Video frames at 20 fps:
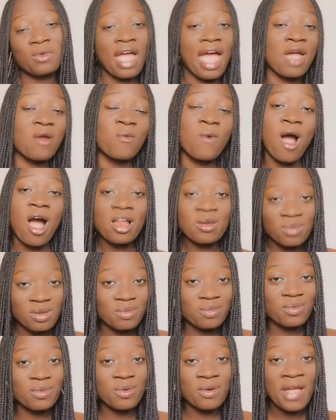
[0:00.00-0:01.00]
I wowed
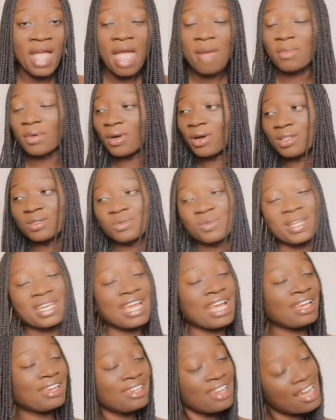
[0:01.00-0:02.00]
people because when
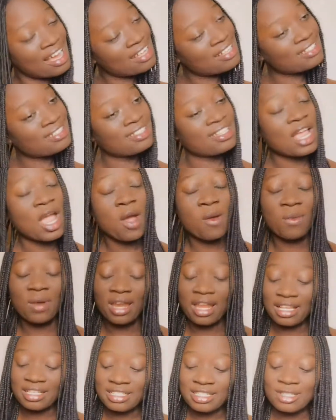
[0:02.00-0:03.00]
I danced,
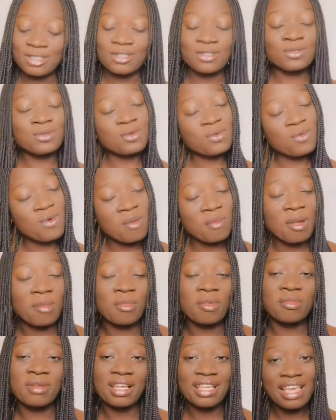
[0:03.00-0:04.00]
when I shook what my
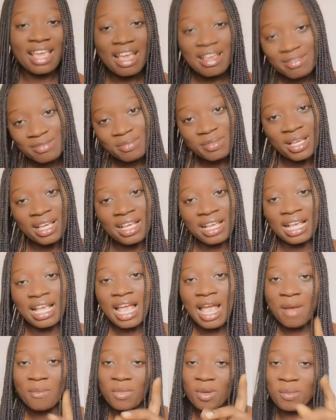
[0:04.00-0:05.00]
mama gave me,
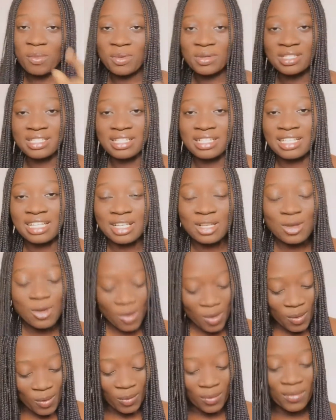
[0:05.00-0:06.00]
people didn't
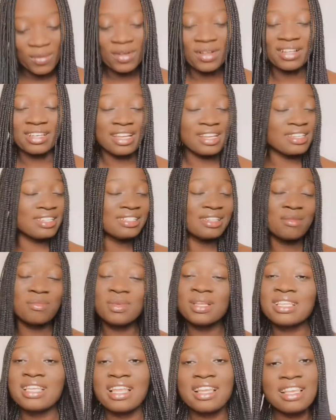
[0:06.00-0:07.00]
know.
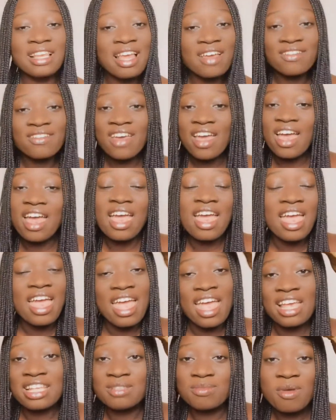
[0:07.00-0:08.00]
They never
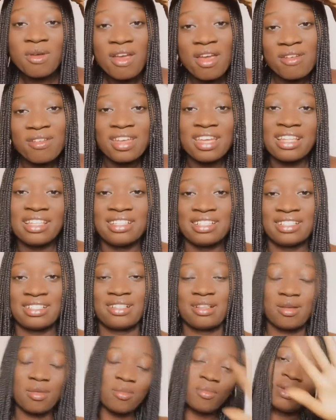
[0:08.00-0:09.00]
experienced it,
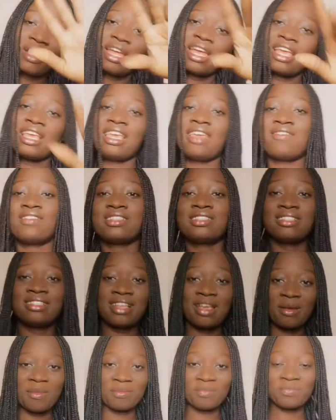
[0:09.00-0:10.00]
but I gave it to
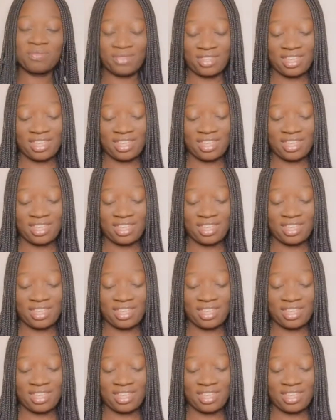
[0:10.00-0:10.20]
them.